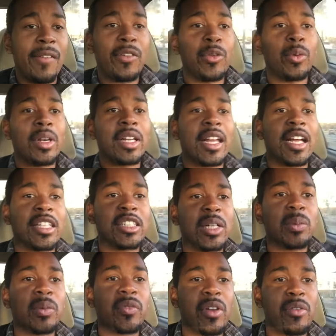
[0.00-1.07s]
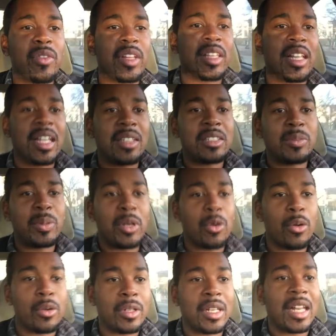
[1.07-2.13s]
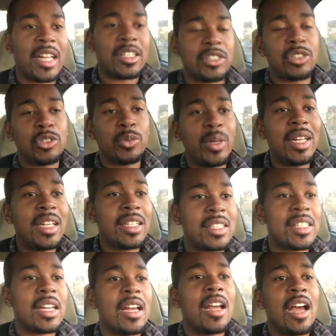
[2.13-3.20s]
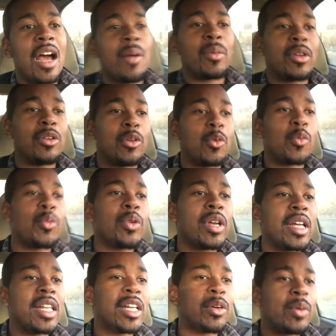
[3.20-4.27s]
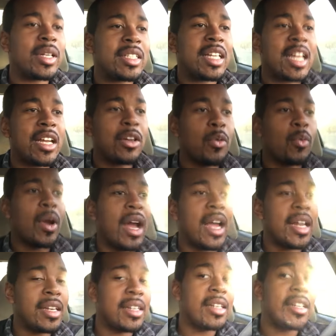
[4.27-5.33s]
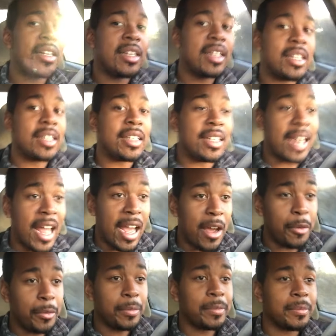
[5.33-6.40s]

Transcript: If you want to catch up with everything that's been going on the last two weeks, I'm going to do a really quick take right now.